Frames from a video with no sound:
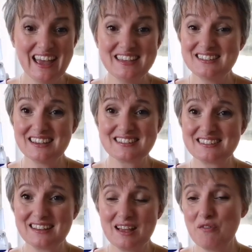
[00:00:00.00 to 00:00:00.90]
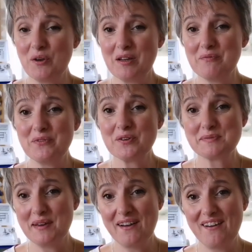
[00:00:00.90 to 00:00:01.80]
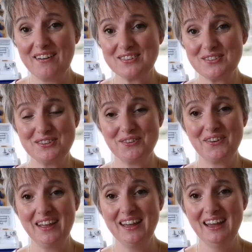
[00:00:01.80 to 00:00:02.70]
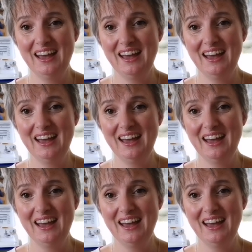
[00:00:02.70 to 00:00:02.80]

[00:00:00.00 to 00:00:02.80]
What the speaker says: is just, it fills my heart with joy,